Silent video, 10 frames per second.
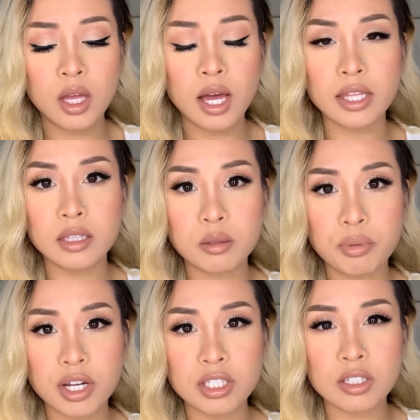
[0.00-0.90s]
I think the
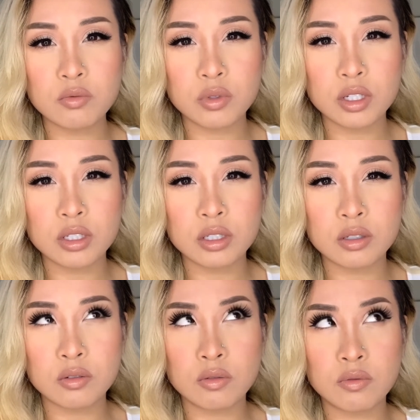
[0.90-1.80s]
pricing
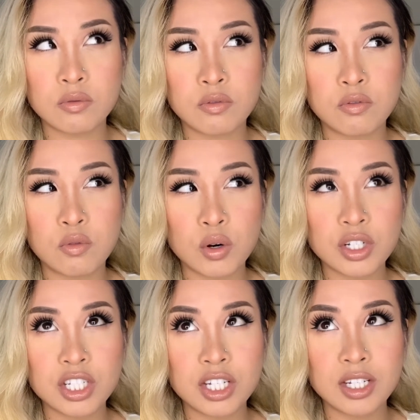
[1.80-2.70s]
was
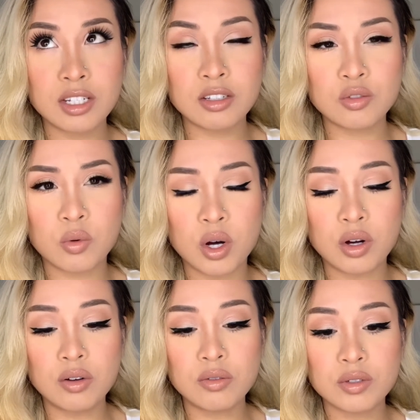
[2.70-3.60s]

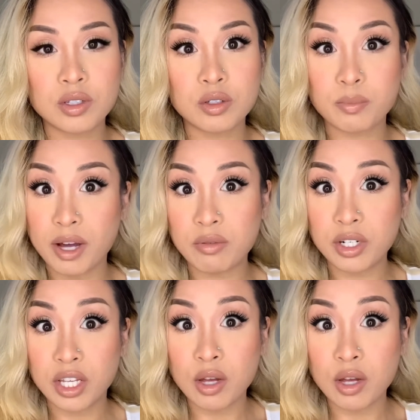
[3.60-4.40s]
$14.12, so it's buy one get